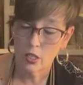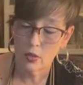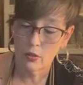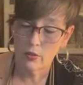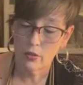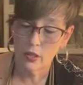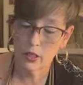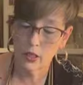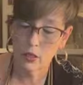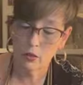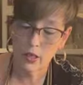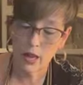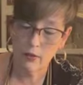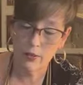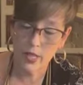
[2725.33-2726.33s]
so I really
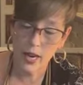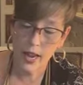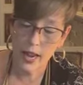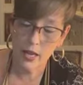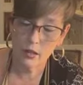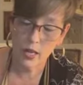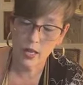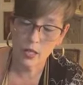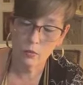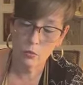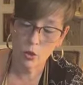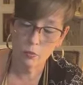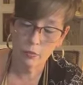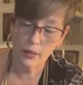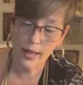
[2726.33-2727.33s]
don't have to add any
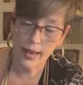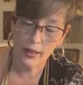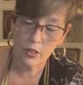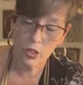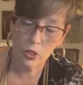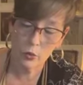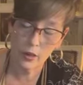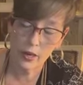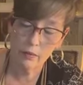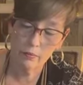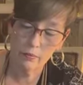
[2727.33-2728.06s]
more black to